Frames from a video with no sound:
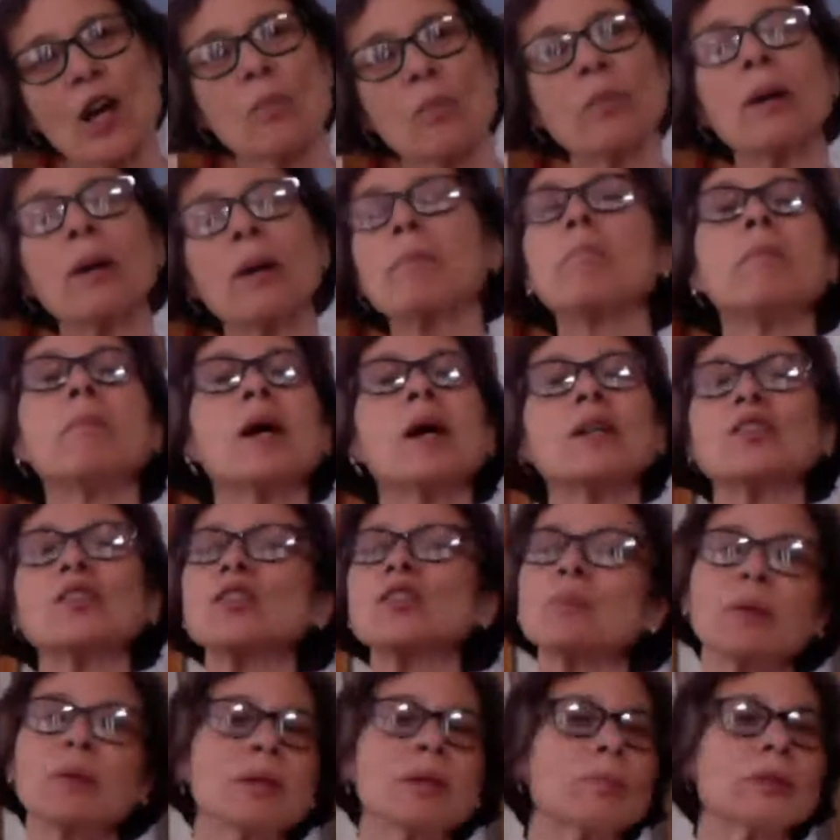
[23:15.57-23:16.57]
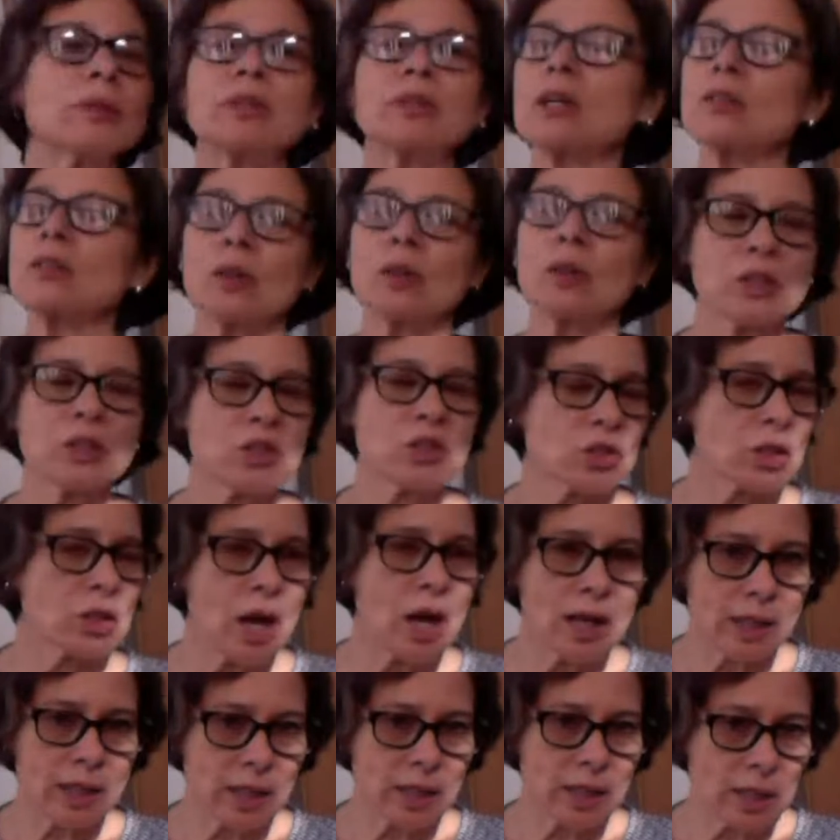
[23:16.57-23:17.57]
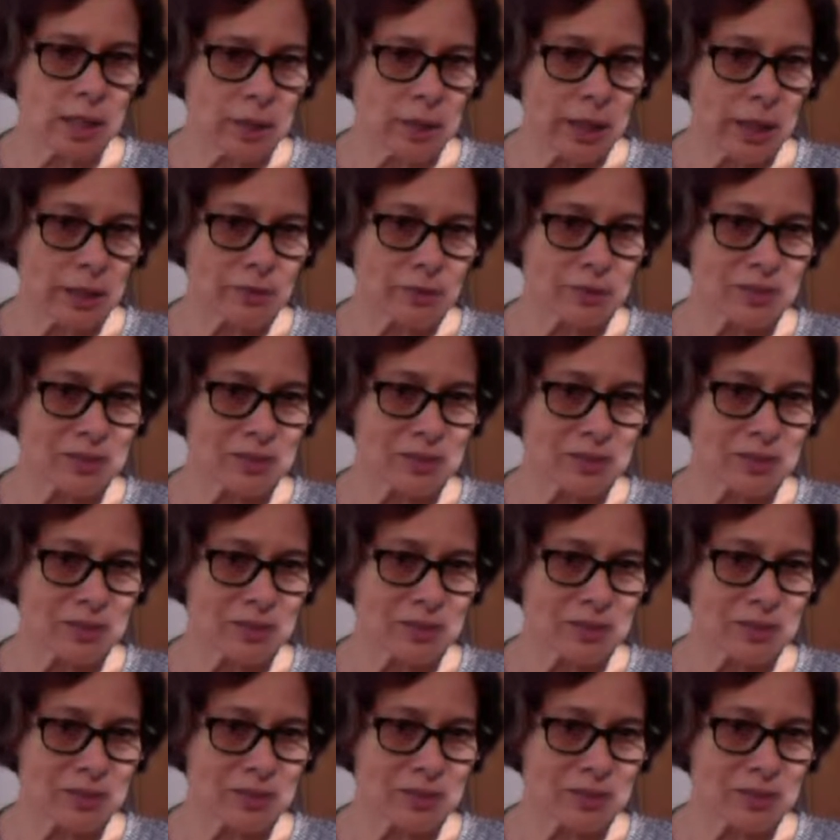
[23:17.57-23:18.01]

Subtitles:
But most people don't know what you're talking about.